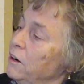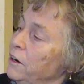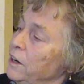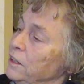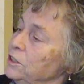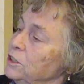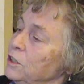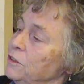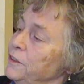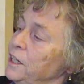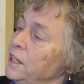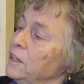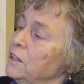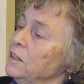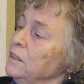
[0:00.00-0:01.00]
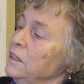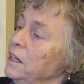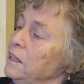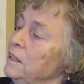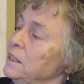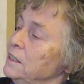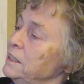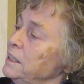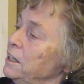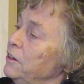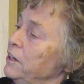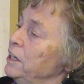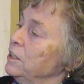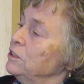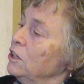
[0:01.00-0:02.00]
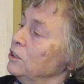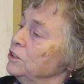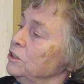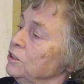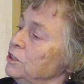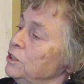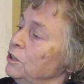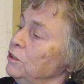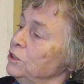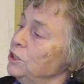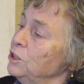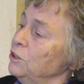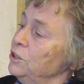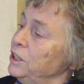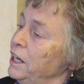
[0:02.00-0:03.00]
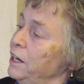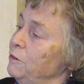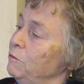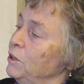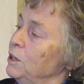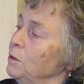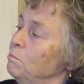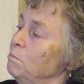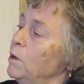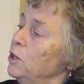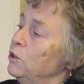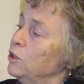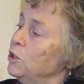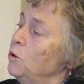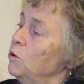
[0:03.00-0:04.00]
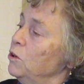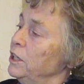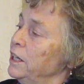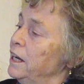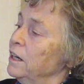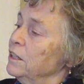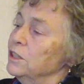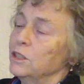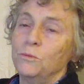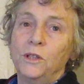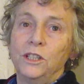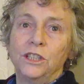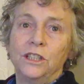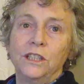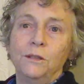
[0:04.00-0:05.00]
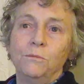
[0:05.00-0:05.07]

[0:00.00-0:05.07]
area is over here, and this area is also associated with the motor cortex, which